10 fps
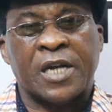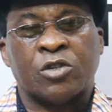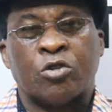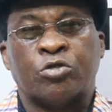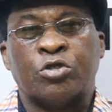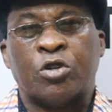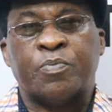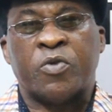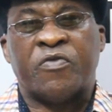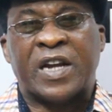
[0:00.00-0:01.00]
and the
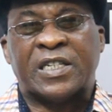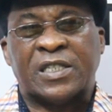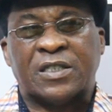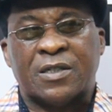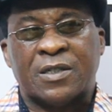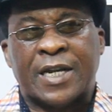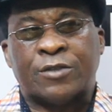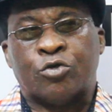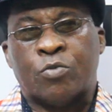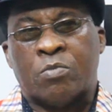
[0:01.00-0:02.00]
constitution provided that you